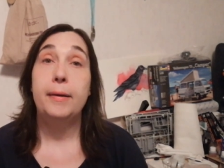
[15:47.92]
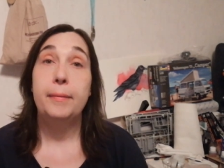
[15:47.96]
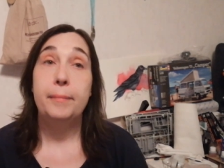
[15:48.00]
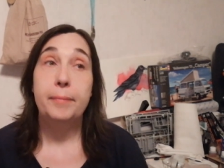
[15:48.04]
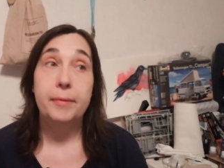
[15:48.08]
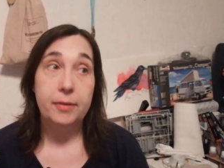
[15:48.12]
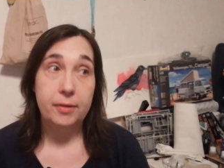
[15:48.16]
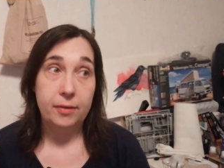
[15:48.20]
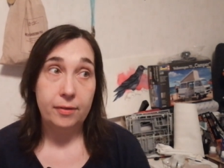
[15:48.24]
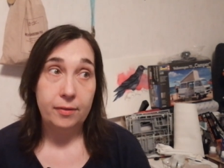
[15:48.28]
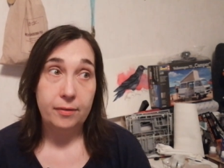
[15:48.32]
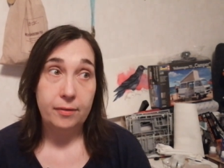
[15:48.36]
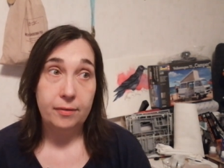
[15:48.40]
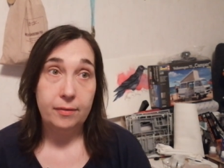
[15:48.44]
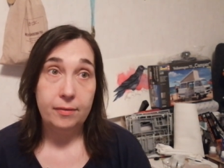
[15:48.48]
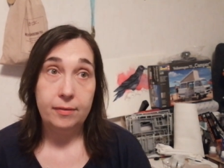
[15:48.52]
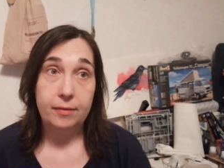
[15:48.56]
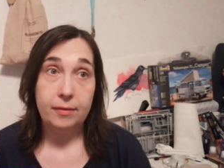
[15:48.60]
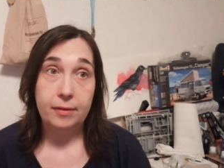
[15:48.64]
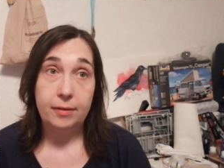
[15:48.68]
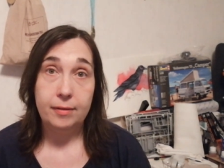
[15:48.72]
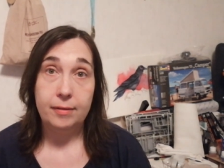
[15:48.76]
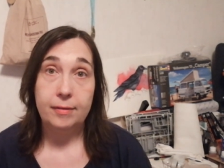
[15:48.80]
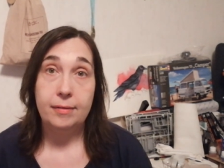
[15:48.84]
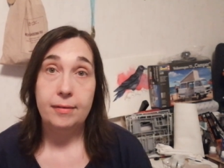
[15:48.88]
Because
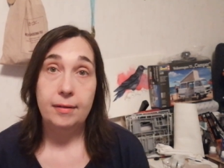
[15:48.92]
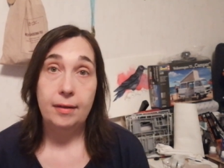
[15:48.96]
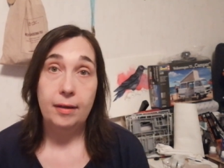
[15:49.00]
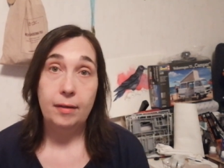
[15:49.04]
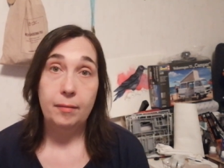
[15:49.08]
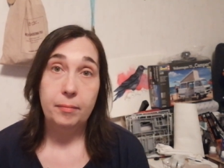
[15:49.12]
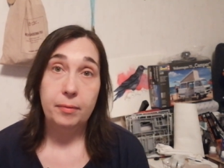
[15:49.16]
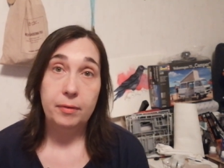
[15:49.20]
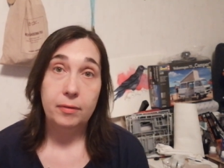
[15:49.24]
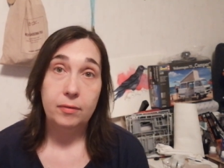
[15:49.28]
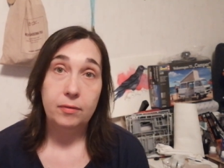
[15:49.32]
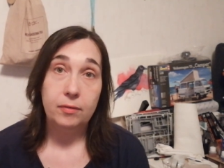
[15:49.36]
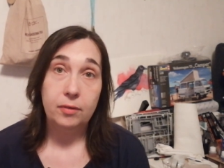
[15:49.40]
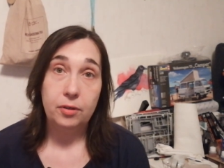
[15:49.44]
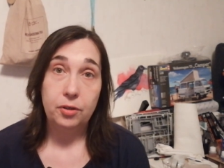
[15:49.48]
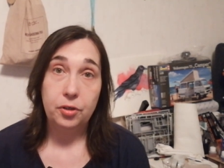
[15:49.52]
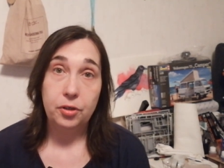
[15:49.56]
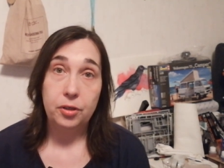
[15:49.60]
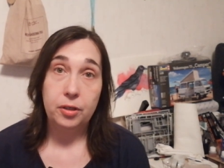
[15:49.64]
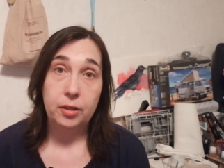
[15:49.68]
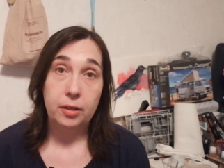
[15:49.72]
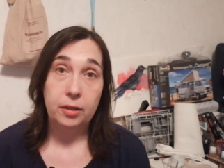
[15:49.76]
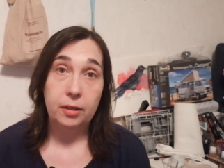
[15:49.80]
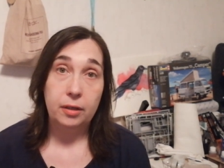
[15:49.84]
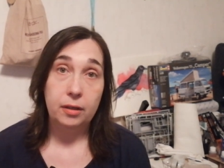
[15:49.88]
since I've been
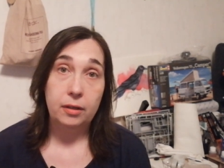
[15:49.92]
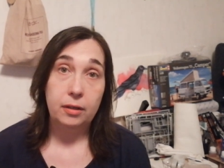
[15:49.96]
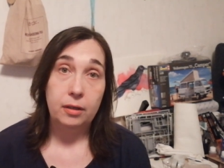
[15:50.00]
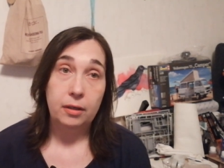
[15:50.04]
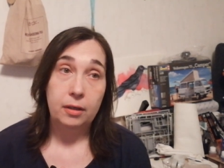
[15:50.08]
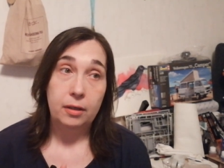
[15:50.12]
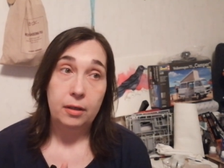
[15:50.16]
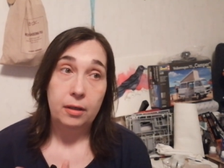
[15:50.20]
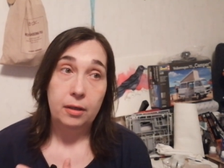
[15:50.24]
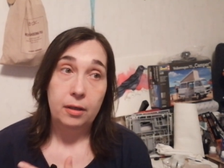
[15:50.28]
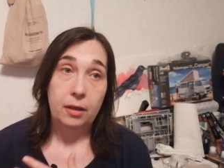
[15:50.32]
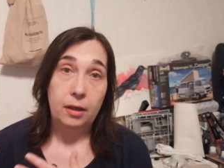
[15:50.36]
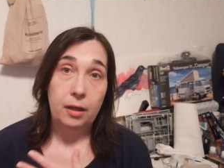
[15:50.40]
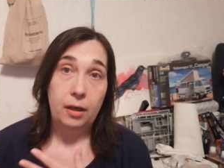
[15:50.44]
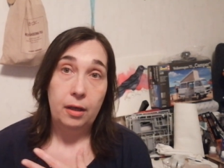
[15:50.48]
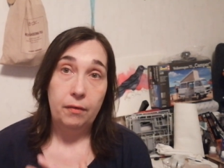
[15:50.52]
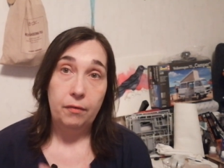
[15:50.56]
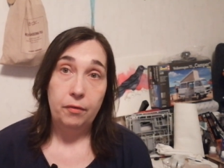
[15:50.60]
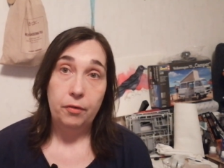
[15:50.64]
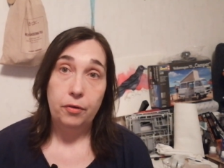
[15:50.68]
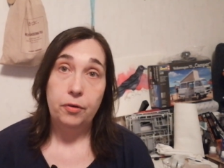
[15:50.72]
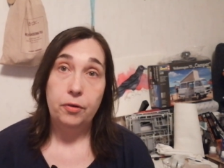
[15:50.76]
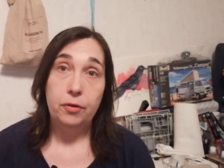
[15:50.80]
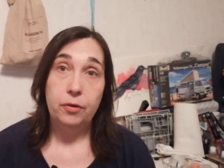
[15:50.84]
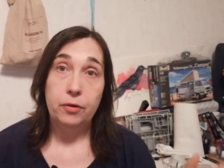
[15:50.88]
stitching
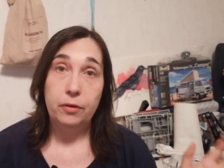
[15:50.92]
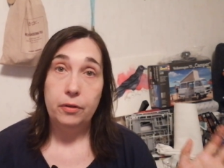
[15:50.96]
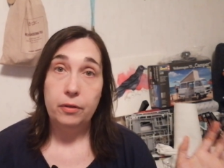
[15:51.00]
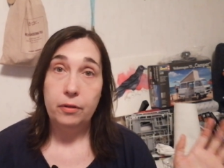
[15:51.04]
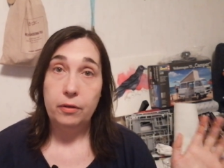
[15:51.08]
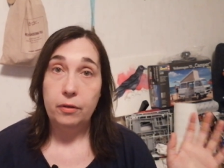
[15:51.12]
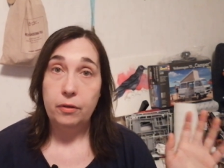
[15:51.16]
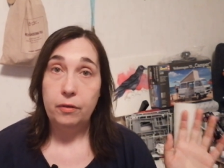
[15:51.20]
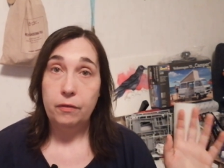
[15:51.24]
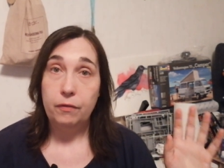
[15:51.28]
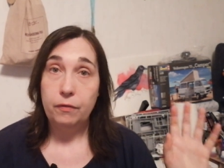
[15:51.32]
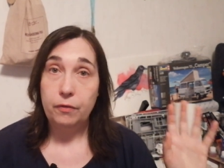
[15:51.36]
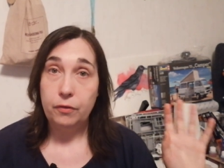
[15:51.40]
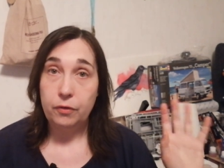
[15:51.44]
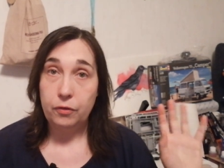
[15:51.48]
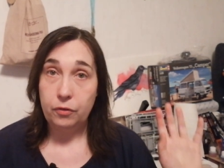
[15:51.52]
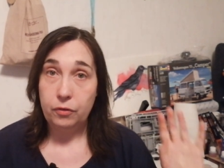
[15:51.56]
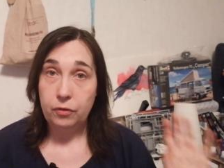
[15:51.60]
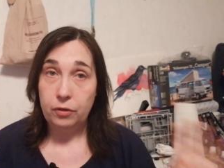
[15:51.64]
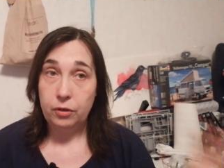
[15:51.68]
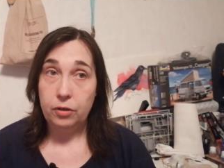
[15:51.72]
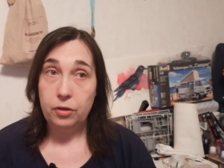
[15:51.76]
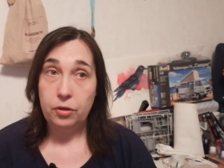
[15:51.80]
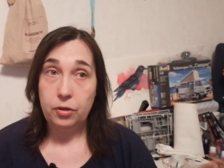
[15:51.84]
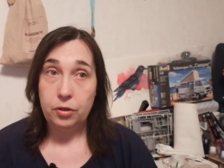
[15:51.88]
Heaven and Earth for
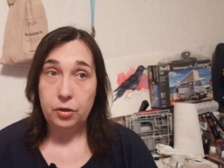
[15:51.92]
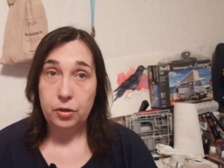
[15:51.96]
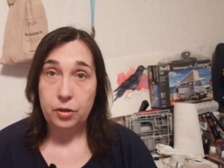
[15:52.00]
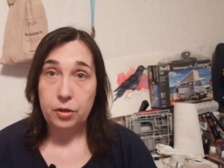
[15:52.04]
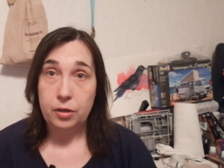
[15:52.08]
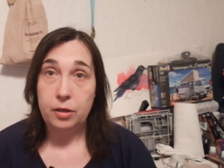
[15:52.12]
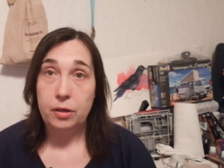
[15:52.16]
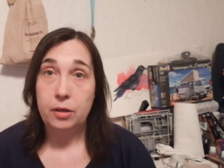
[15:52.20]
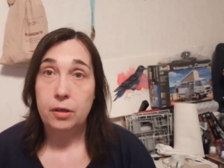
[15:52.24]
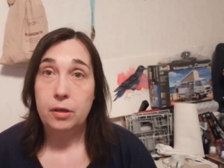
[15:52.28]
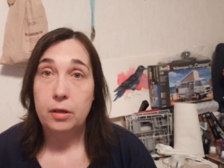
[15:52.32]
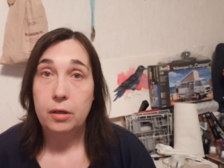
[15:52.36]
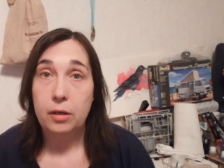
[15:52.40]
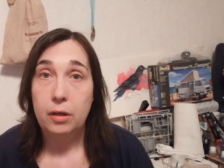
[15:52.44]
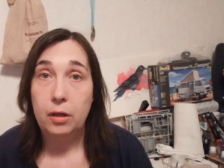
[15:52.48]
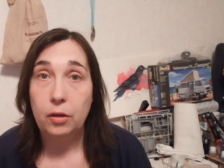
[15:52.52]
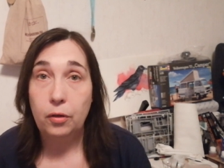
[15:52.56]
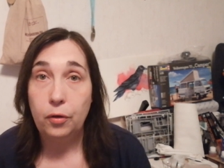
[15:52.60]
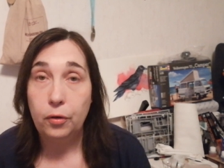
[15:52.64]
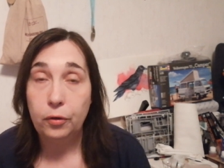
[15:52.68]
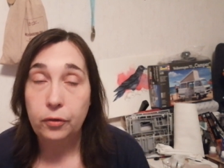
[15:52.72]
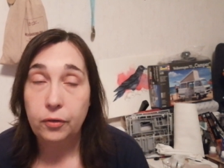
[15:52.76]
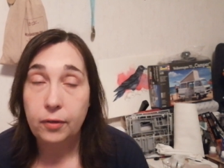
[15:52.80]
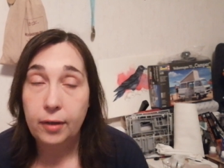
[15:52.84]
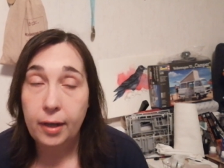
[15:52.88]
such a
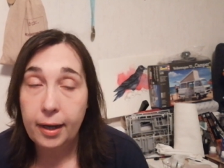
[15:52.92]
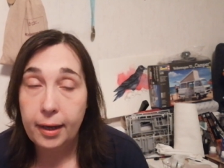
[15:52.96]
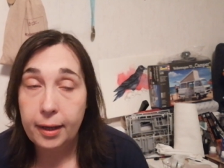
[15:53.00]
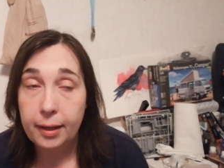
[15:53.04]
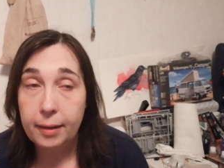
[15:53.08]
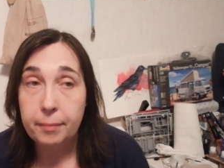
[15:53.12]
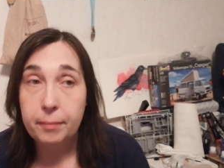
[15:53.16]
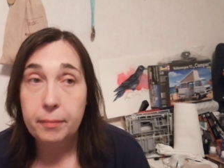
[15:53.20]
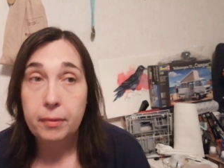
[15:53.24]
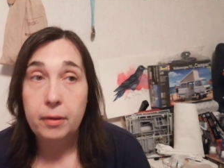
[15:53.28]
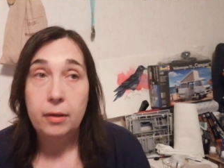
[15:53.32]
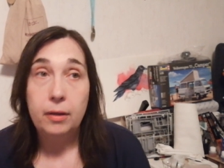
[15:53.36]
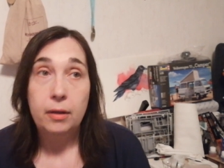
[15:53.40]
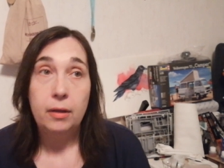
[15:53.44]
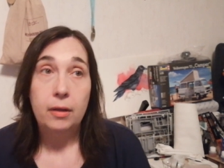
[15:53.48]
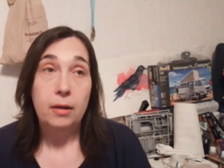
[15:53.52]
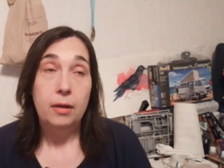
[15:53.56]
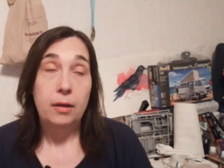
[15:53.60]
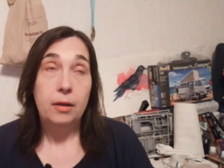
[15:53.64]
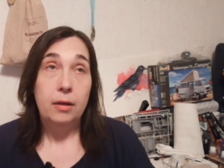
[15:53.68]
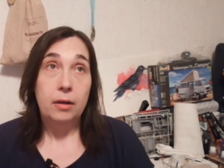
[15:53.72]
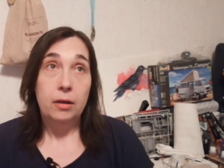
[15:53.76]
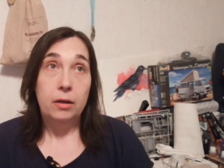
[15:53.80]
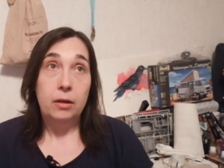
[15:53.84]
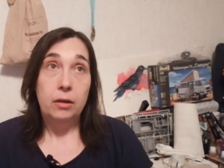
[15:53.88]
long time,
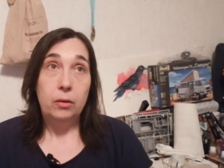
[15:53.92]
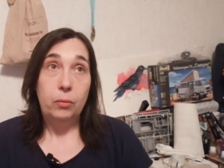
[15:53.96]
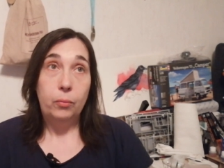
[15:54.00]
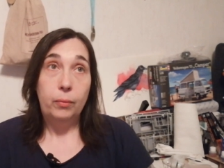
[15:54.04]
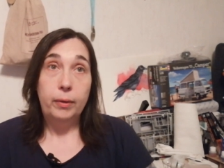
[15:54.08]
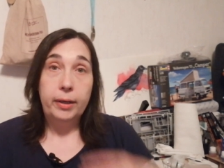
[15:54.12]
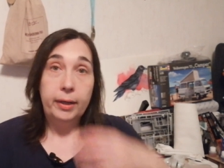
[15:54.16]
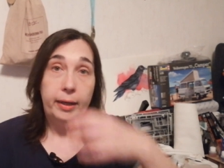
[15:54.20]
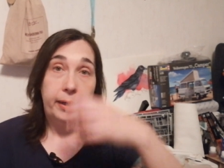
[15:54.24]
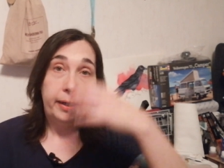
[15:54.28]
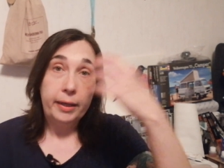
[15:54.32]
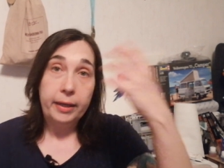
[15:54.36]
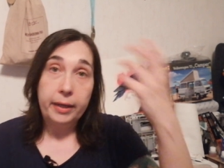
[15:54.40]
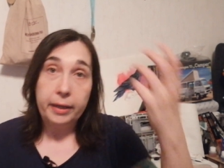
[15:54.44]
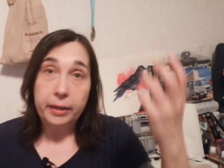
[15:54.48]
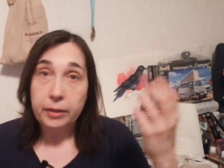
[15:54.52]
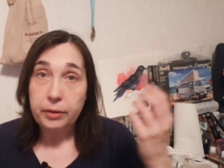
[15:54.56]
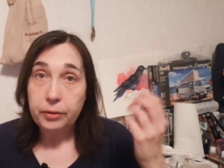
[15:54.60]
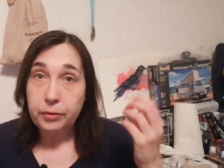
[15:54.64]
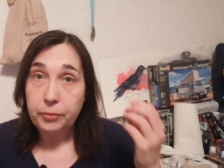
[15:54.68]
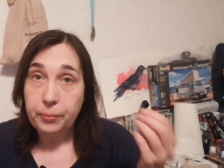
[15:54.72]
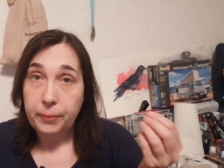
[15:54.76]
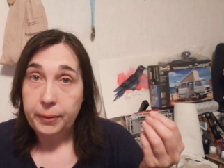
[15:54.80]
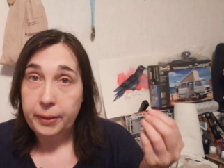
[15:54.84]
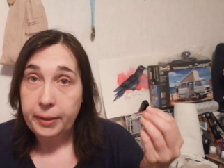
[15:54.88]
when I hear
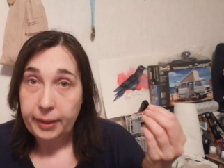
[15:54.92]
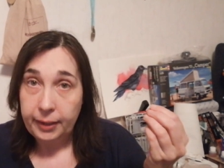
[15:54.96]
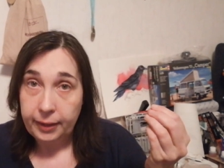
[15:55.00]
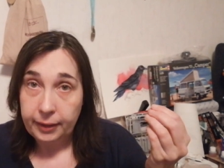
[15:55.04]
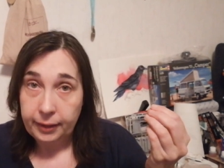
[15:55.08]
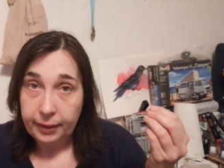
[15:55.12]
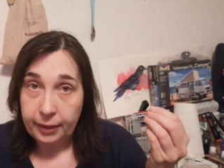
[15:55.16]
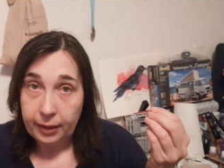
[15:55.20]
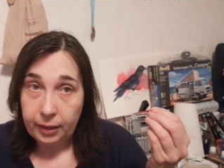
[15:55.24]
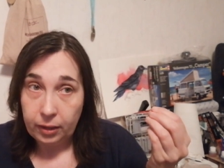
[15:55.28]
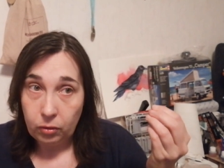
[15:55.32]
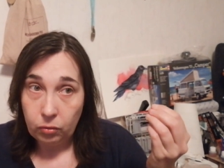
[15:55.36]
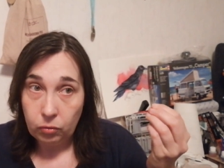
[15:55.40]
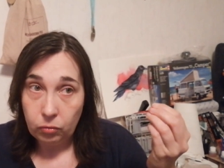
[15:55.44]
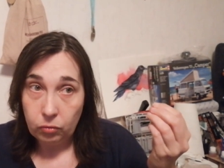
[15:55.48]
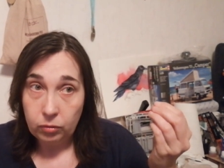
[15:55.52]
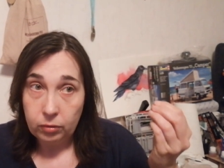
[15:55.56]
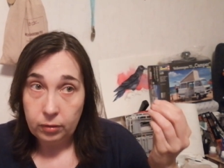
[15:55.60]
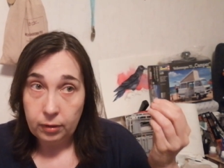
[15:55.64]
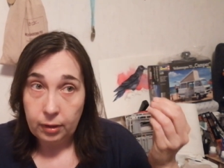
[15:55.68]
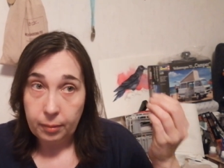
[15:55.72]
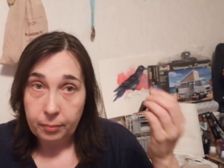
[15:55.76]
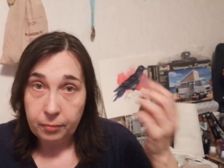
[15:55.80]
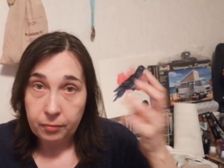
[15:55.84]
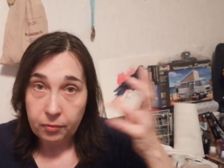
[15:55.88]
28
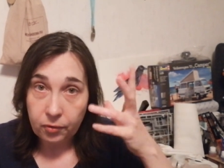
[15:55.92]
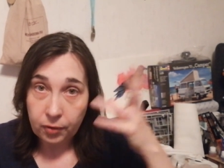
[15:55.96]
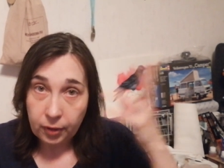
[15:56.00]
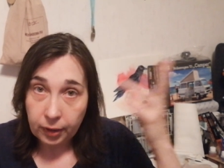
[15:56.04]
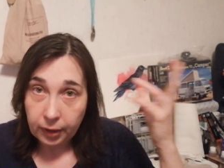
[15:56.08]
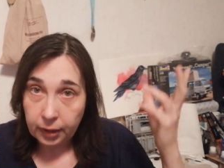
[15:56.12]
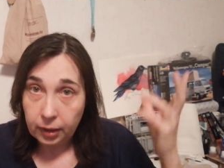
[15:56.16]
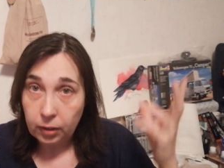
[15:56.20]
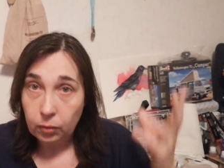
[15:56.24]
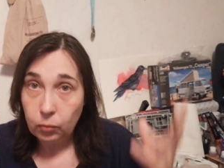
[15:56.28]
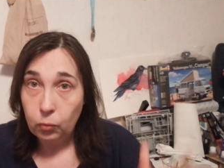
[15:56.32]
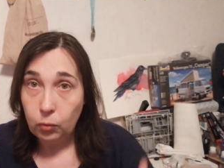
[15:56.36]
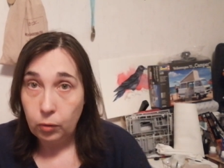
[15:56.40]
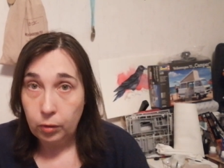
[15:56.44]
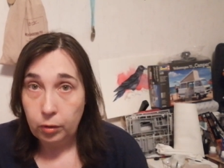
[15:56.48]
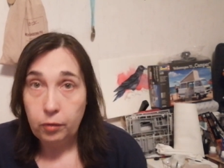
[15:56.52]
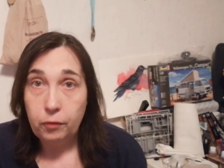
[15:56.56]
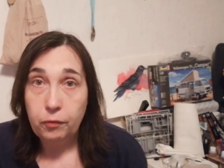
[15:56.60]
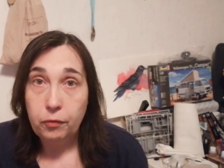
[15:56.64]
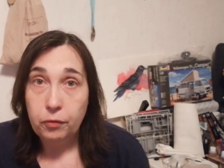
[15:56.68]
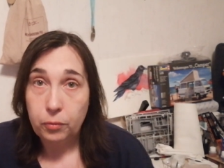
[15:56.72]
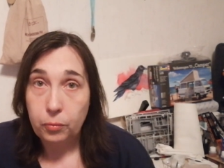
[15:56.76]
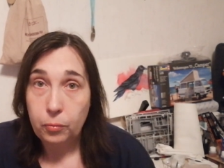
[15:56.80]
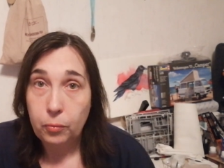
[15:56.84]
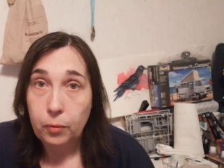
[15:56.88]
count, I'm thinking
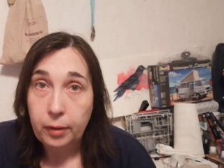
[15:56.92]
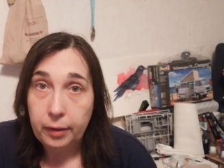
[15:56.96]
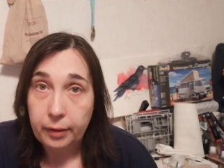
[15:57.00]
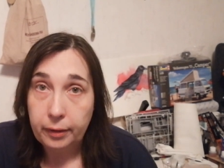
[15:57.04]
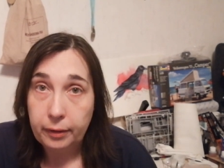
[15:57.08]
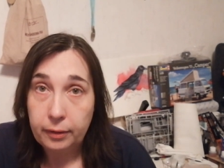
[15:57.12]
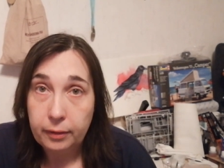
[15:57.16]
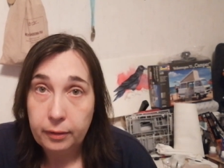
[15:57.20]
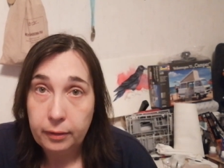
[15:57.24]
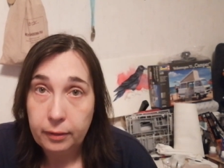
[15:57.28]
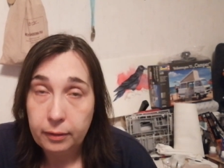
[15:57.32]
1/1.